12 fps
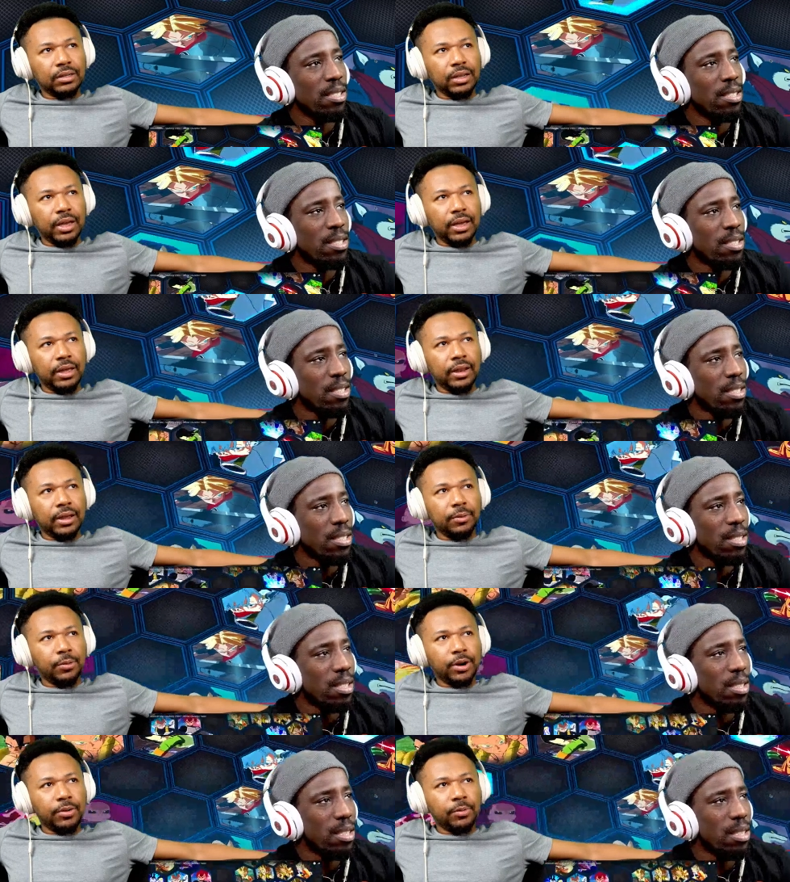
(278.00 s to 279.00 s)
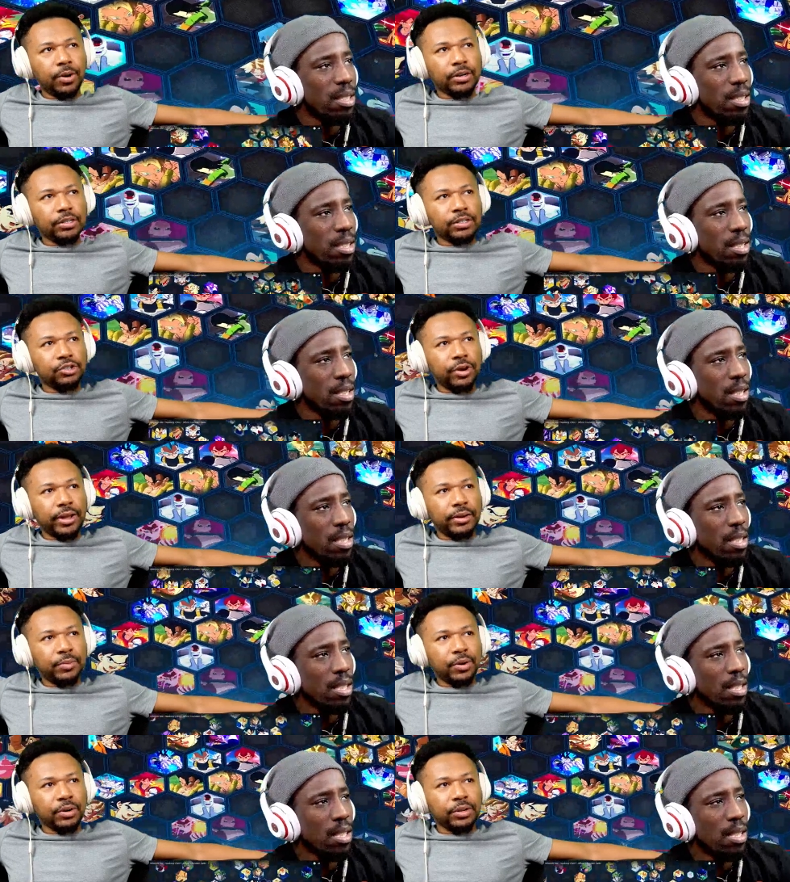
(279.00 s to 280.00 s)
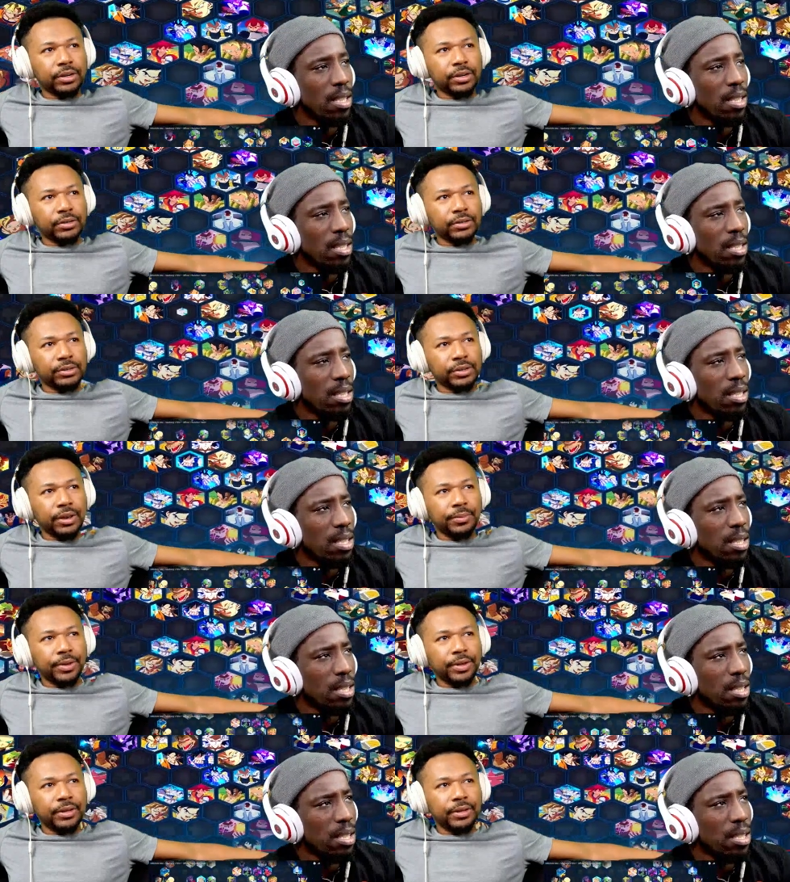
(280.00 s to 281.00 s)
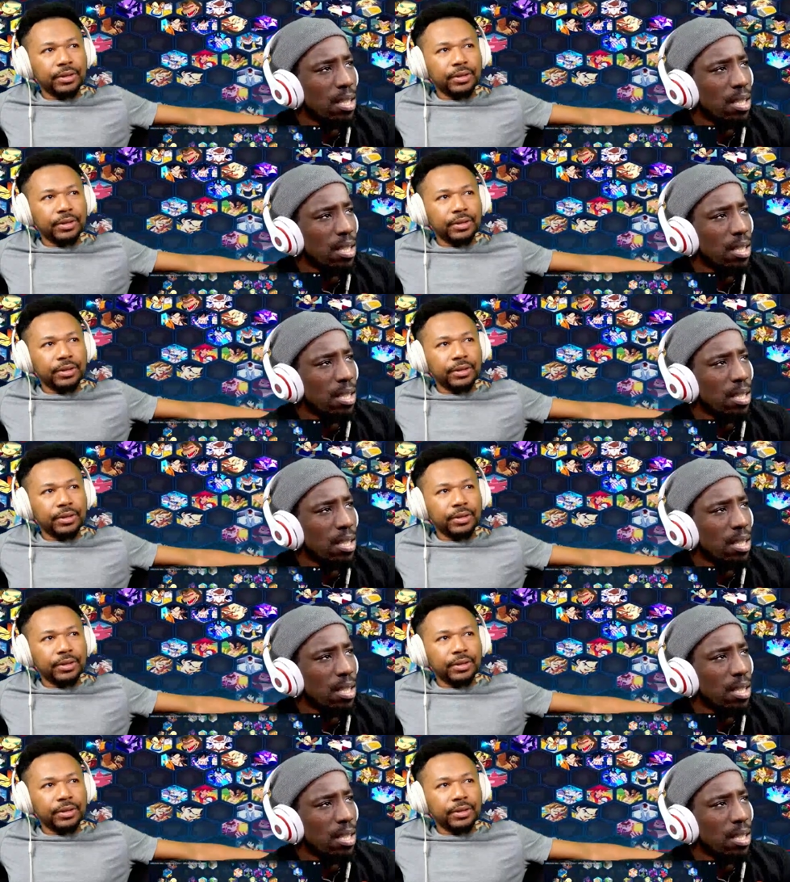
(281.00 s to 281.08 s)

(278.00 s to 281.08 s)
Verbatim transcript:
Speaker 1: Yeah, like where's the Dragon Ball characters at, man?